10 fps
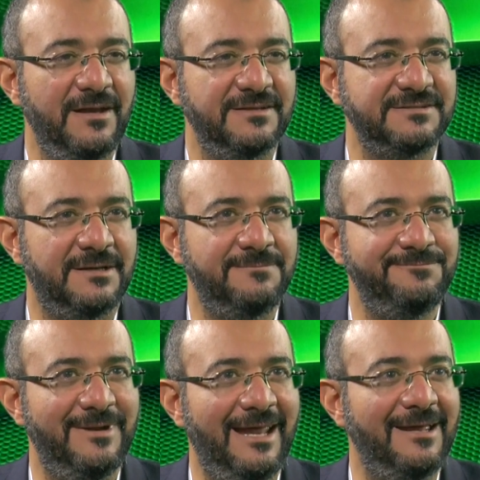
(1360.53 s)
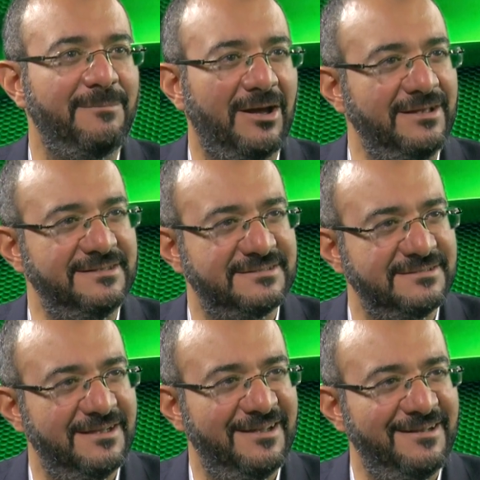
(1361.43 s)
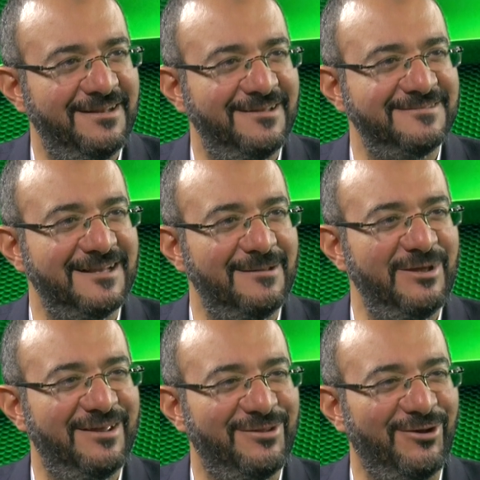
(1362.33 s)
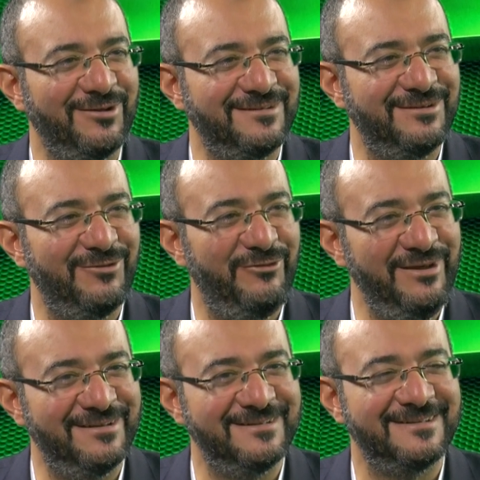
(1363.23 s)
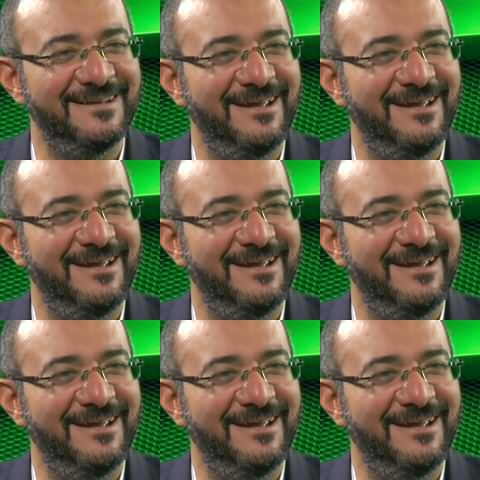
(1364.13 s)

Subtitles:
some landmines in the Islamic thought field